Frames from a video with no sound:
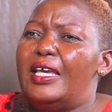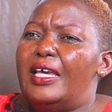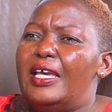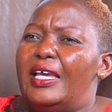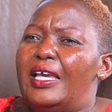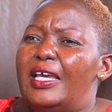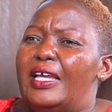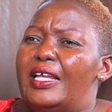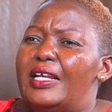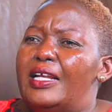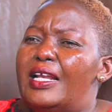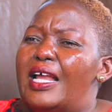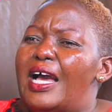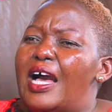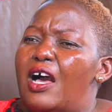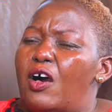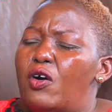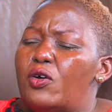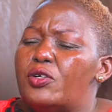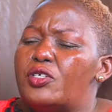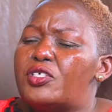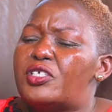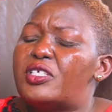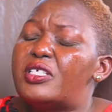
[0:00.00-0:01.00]
And
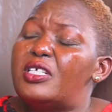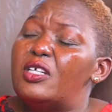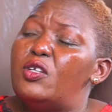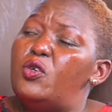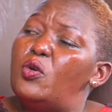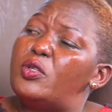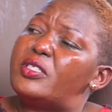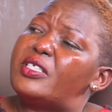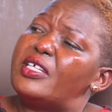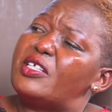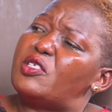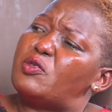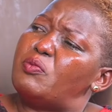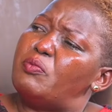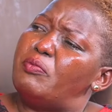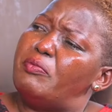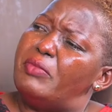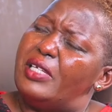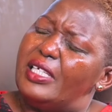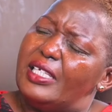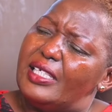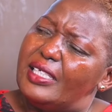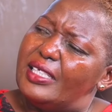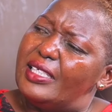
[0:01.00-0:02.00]
now she looked at
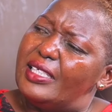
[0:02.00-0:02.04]
me.